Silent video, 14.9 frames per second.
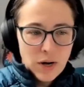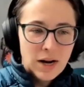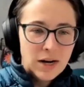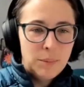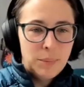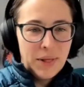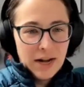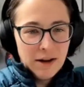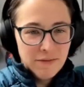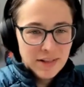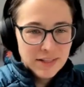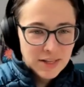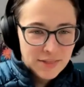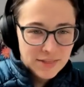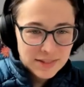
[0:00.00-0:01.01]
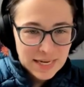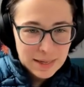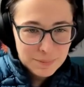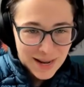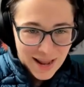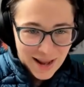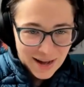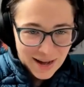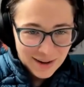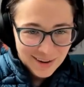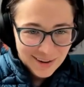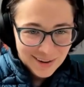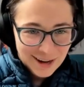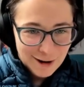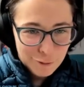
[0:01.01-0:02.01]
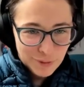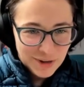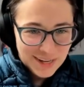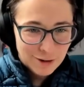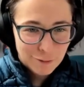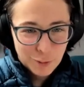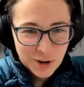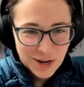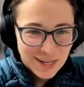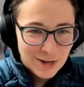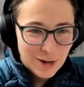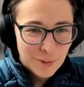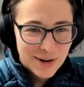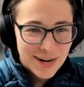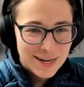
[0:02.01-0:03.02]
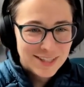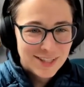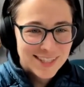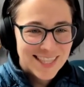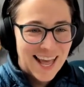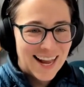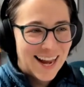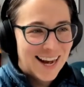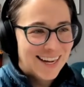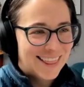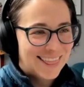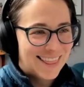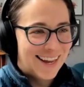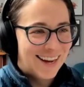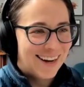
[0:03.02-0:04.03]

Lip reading: We're not going to plan events on the same day if we can avoid, you know what, just that kind of